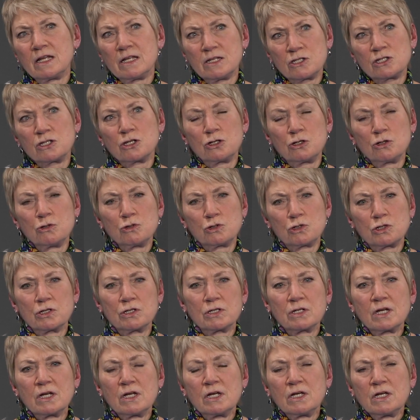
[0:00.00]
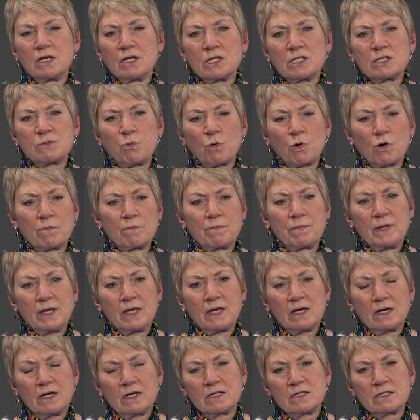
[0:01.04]
institution sport,
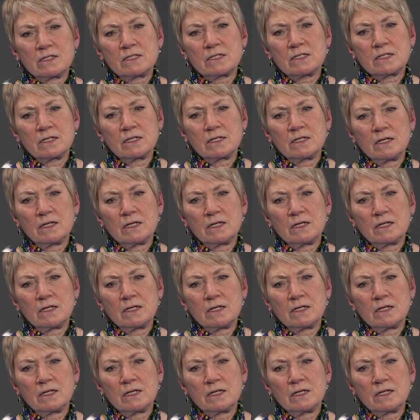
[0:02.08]
because,